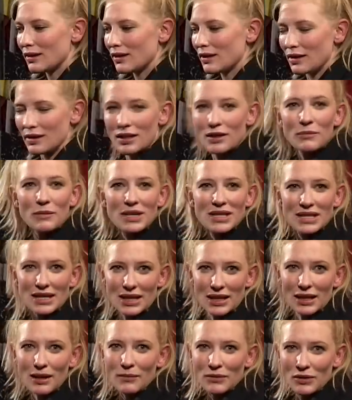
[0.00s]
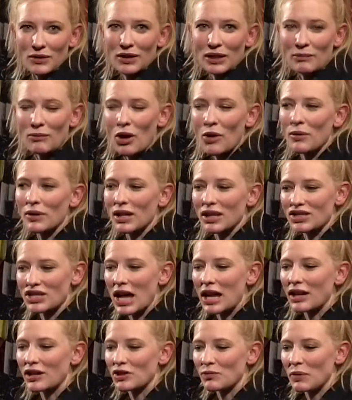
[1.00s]
The, the Missing that I'm doing at the moment, a
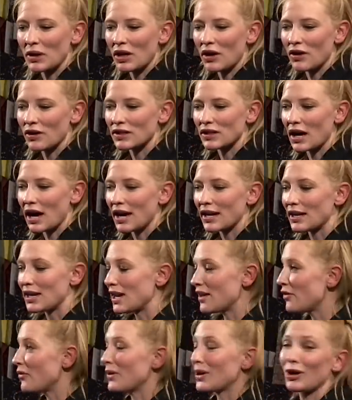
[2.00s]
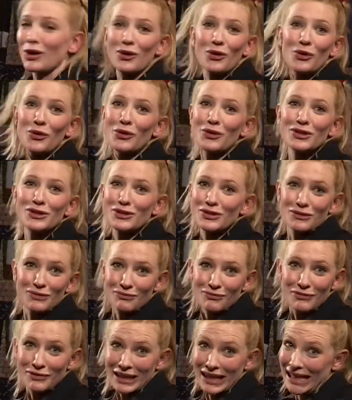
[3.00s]
challenge because I had never been on a horse,
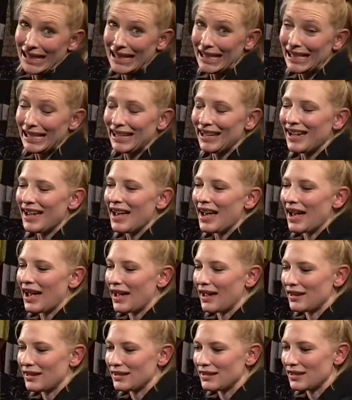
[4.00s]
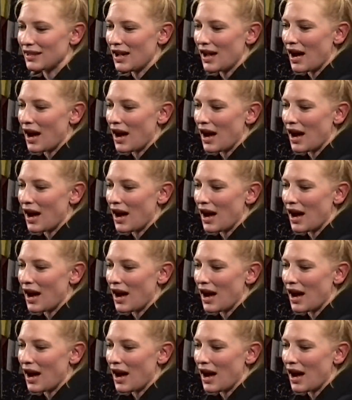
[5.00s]
really, and